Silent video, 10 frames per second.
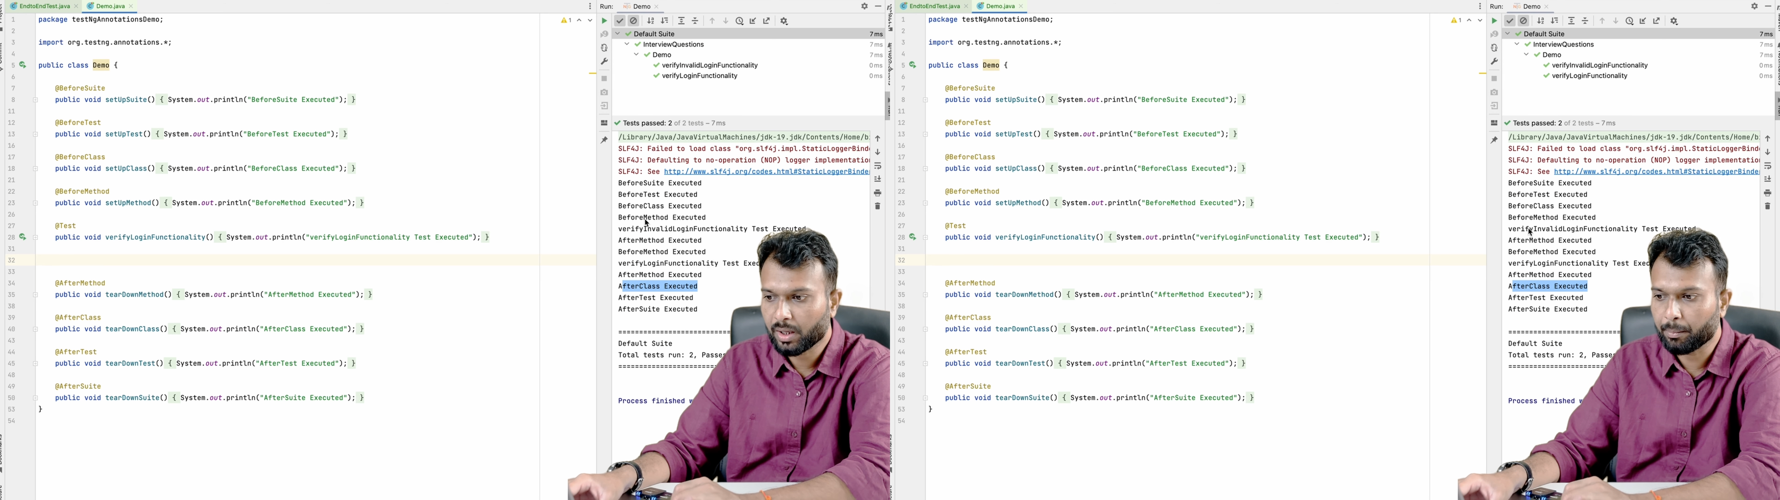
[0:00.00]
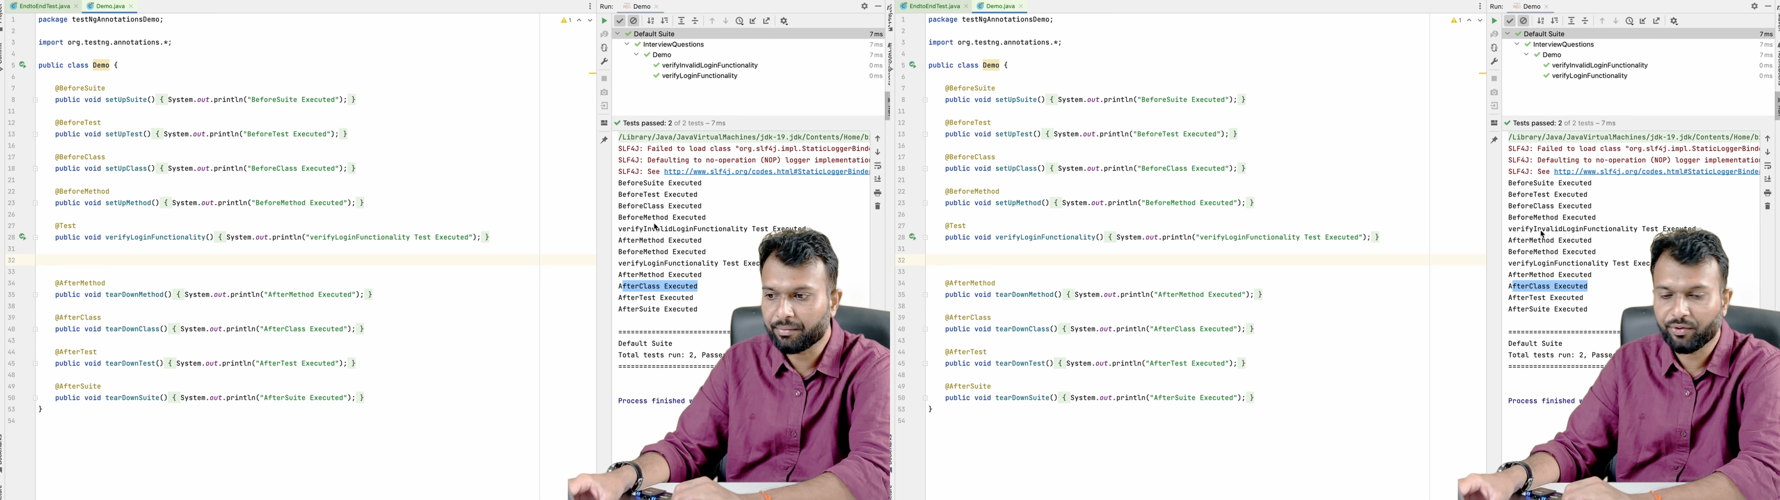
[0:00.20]

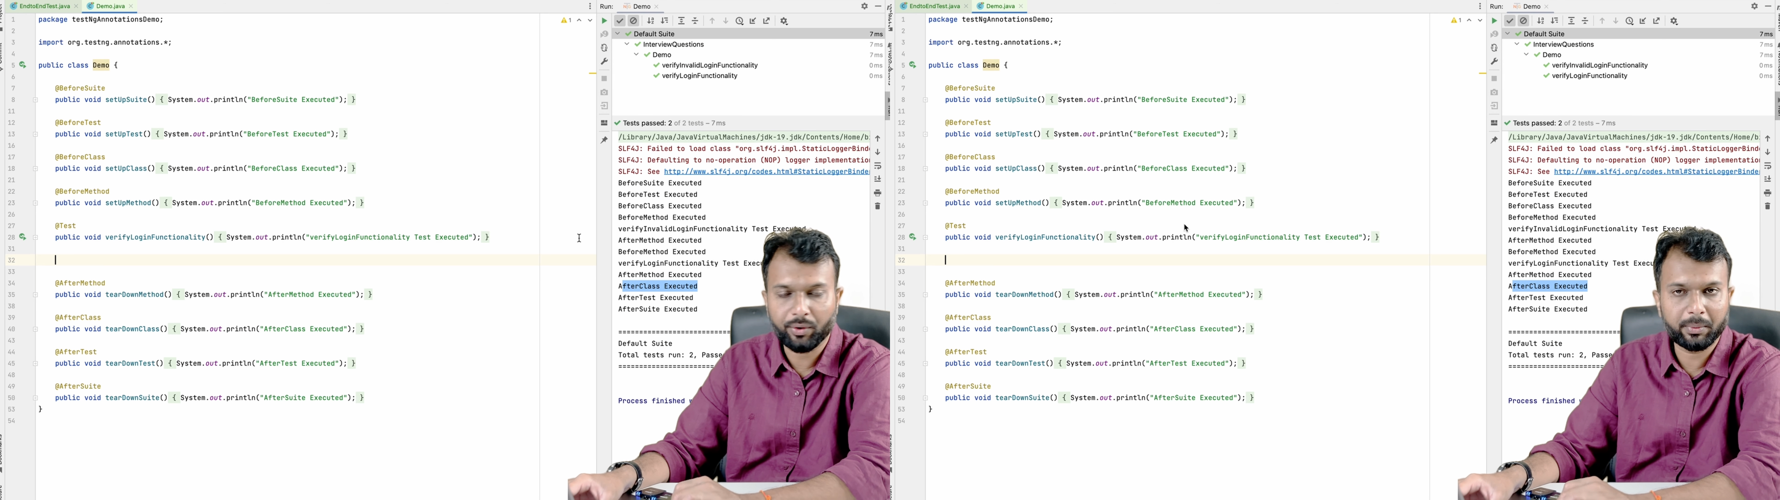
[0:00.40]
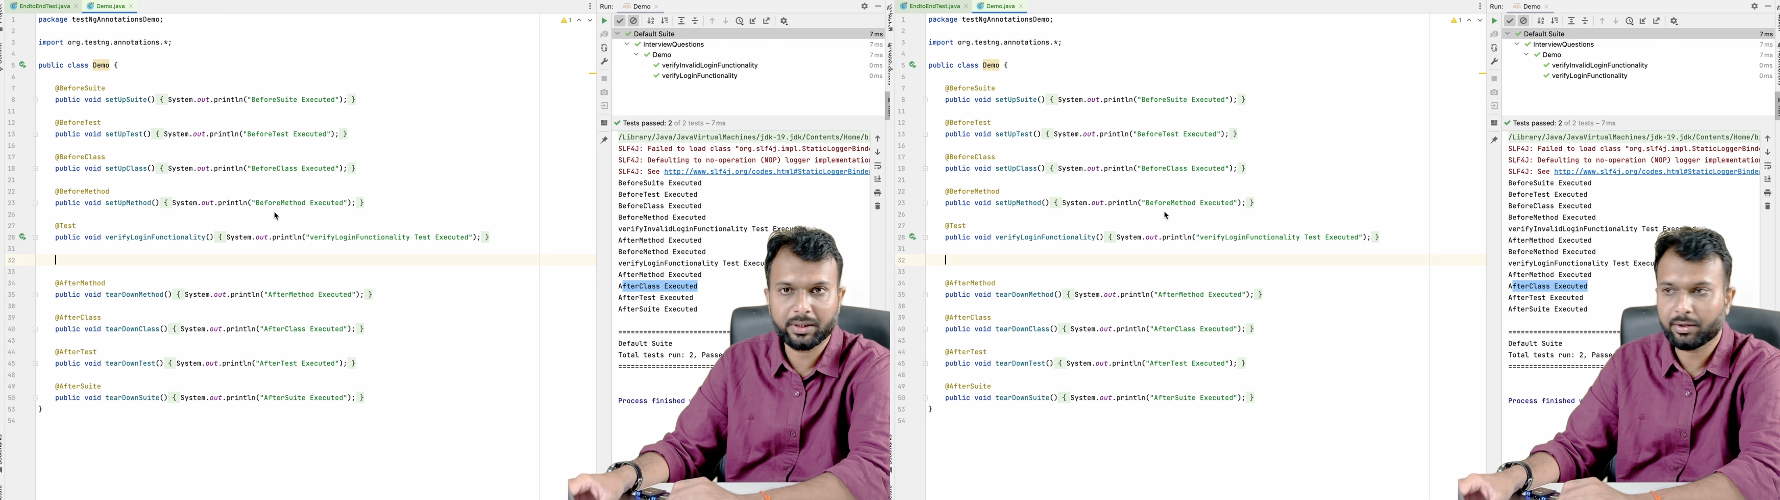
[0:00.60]
before
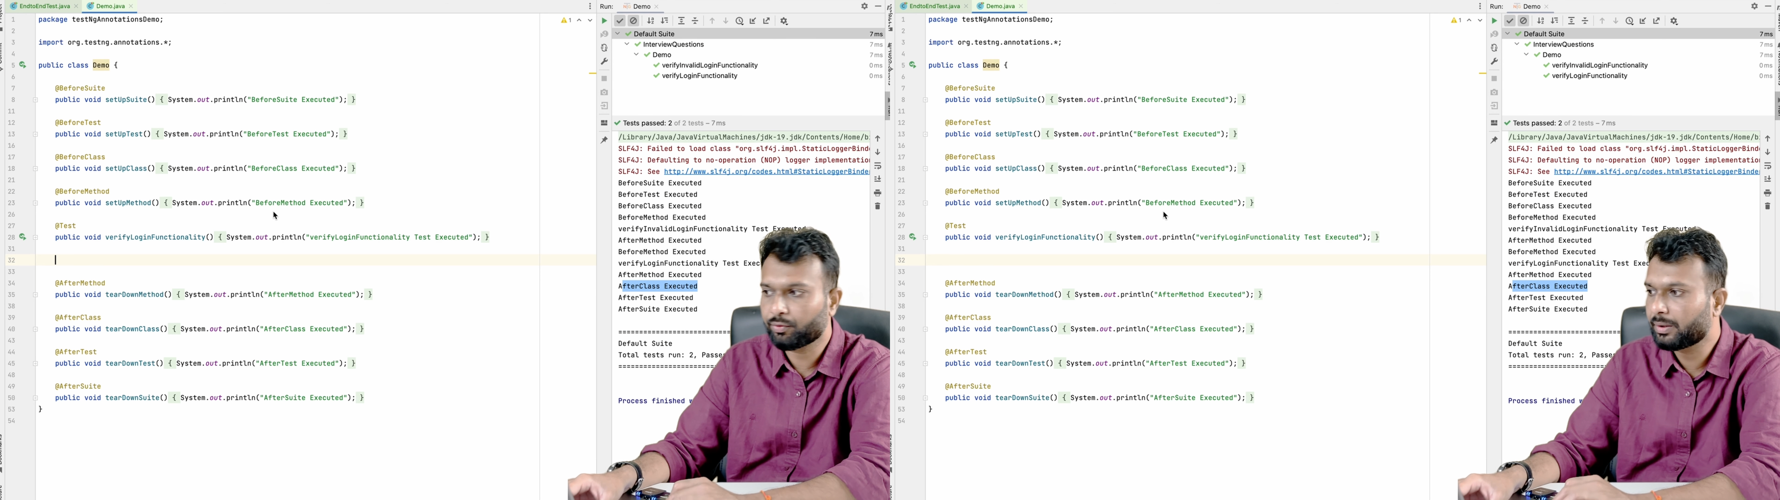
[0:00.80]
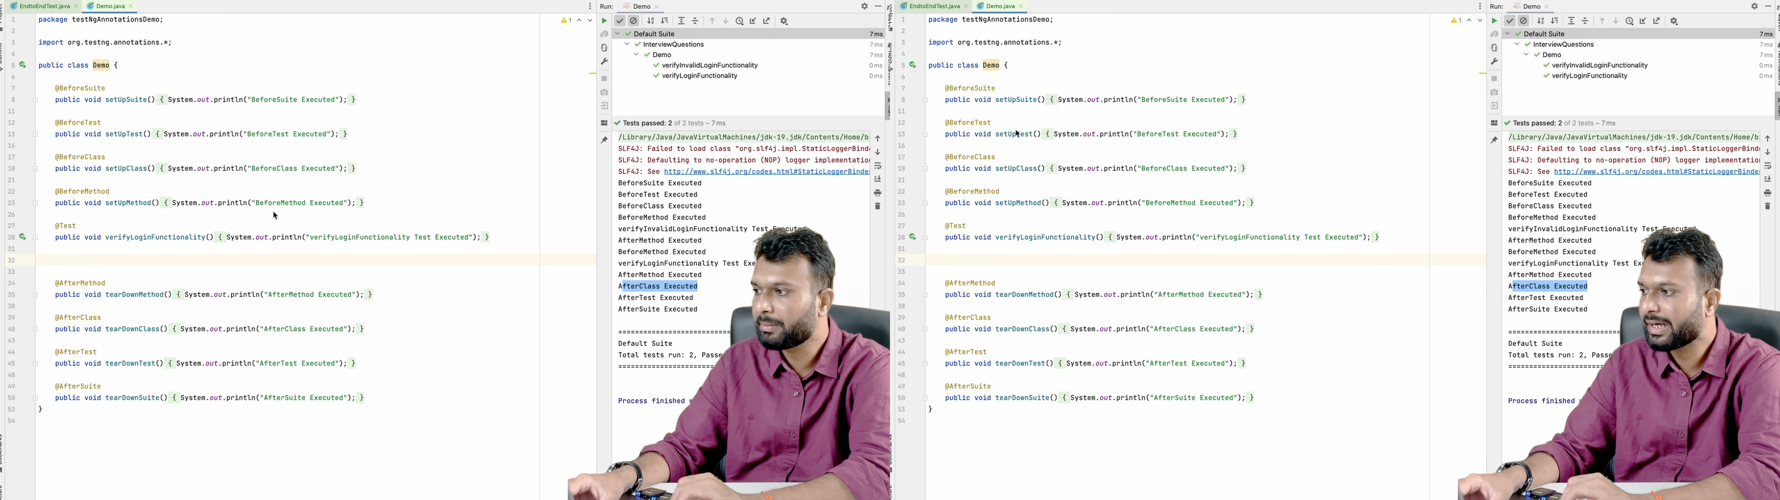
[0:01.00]
method
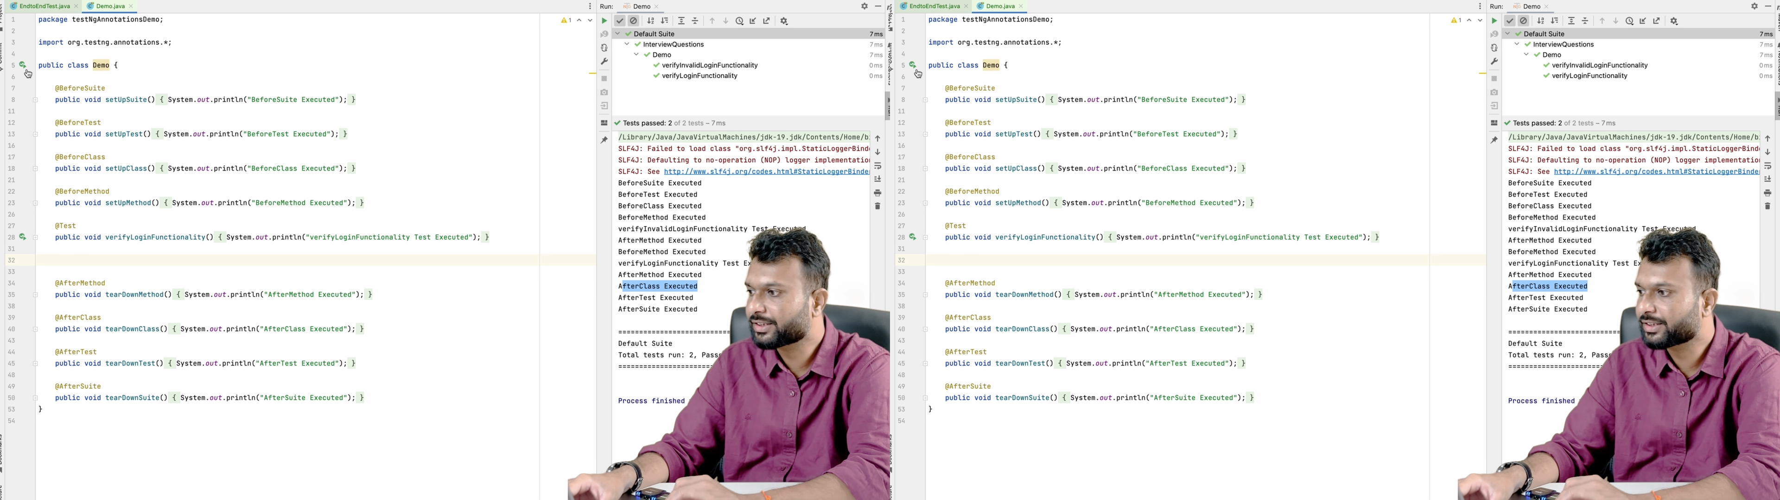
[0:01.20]
will be